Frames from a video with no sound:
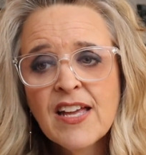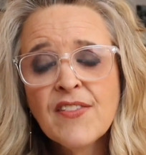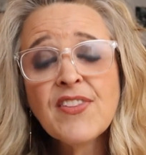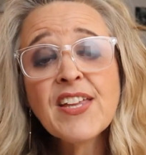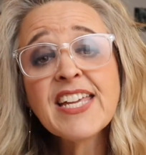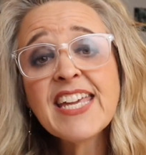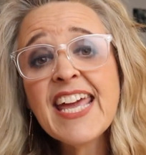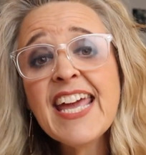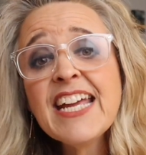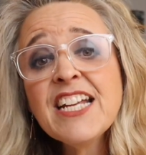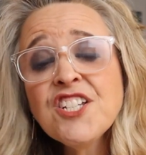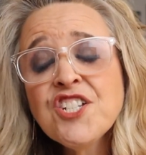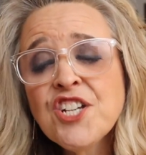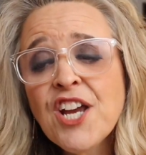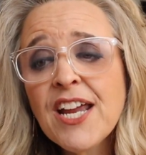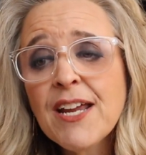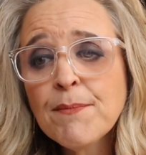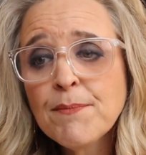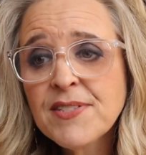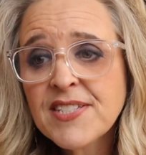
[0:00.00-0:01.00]
The King
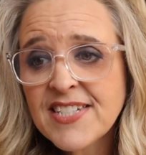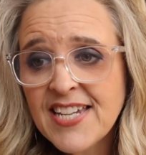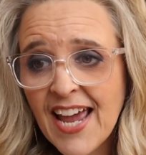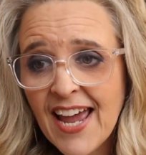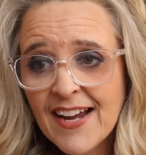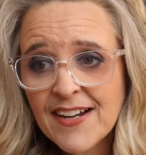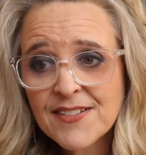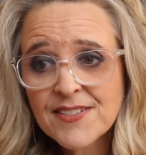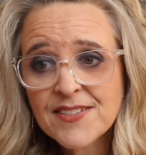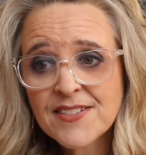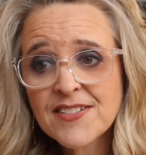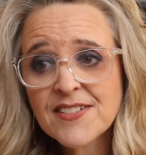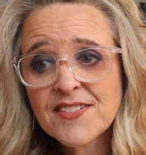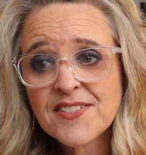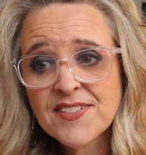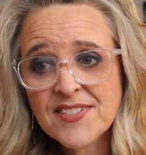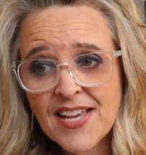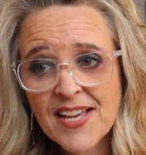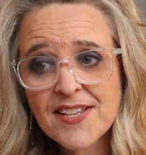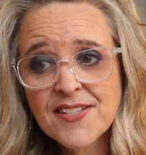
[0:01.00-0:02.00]
James text
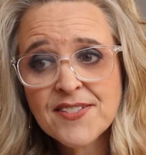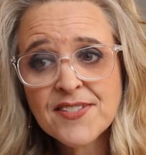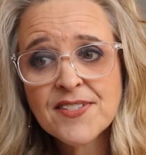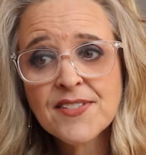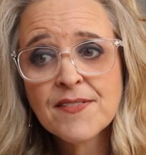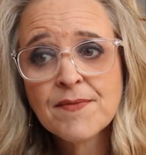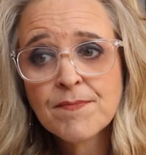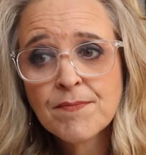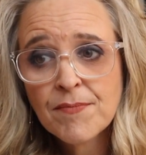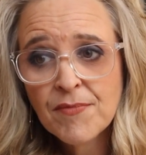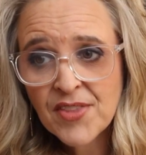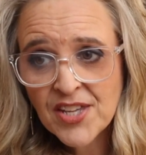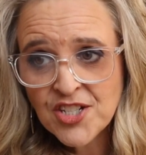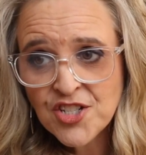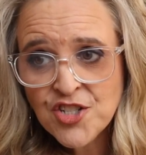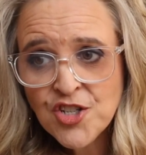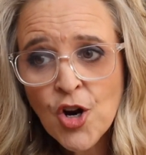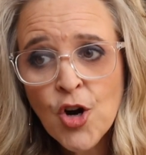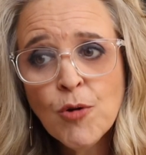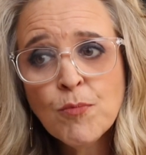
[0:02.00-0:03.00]
says that
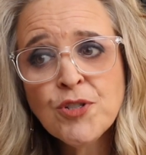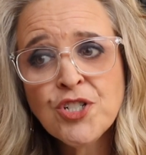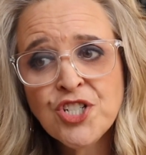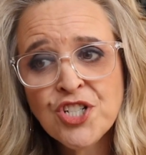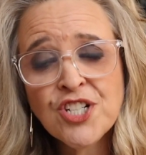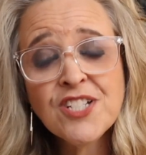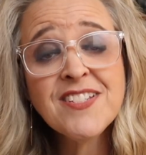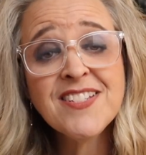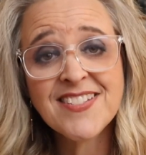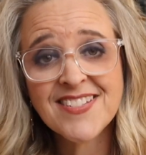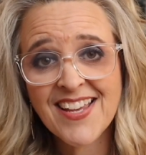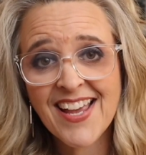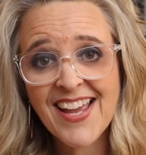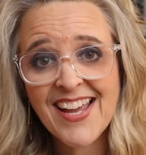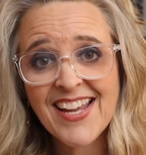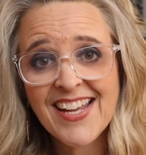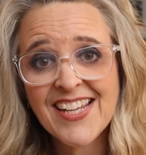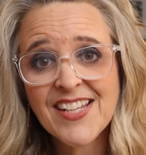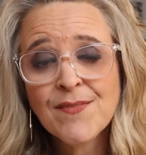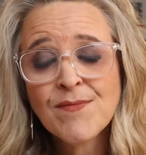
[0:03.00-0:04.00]
Job should
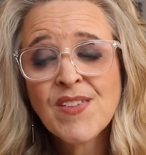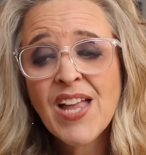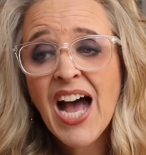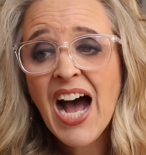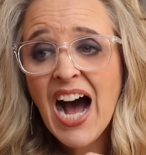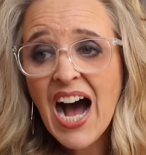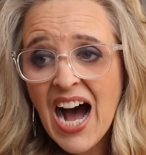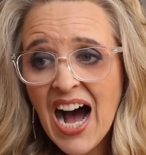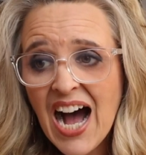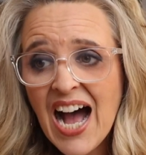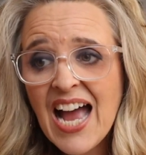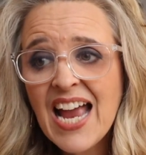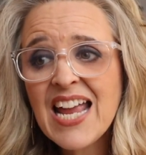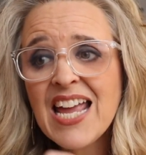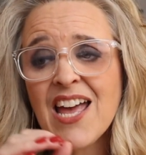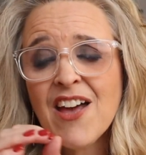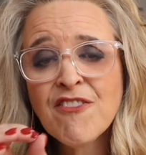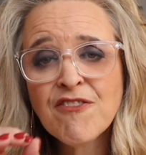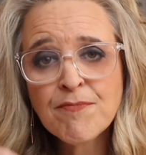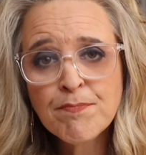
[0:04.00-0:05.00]
say, I
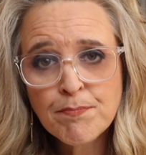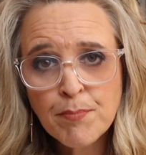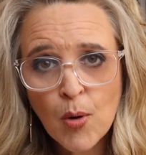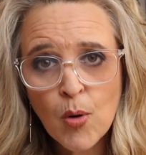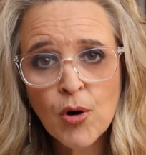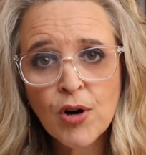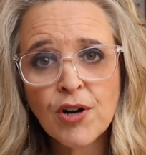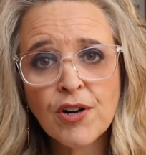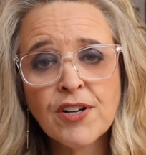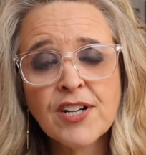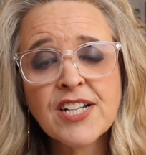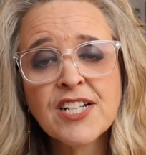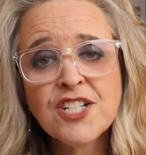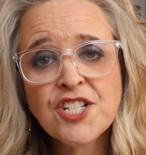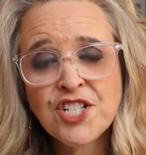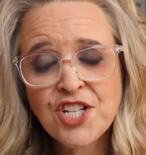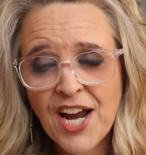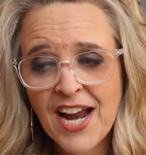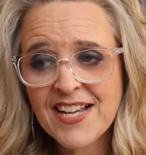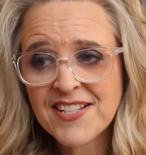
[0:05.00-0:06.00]
have borne
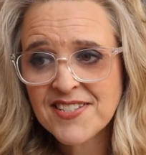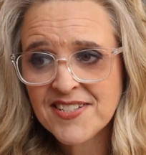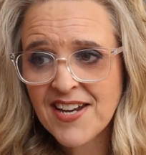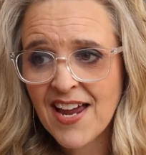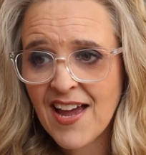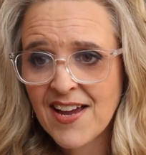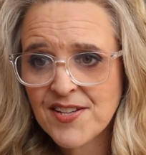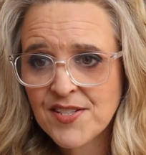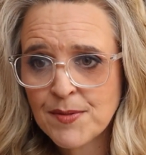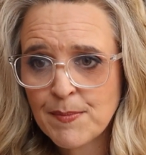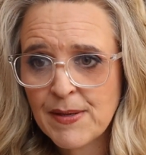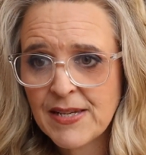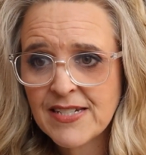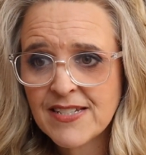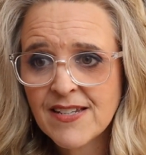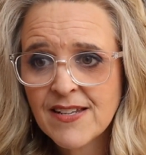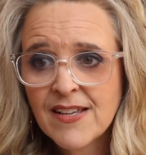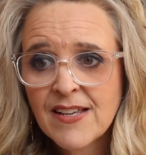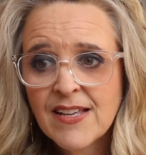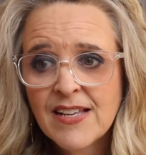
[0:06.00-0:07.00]
chastisement.